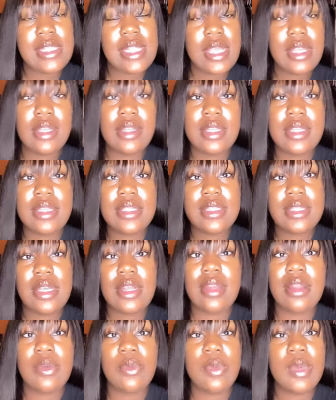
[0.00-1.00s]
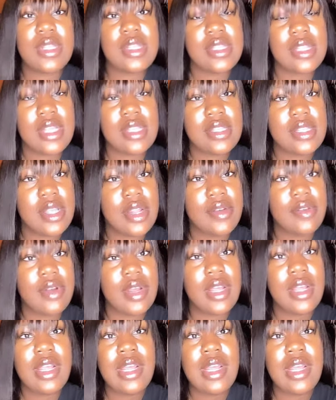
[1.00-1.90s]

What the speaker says: tangling, shedding, etc.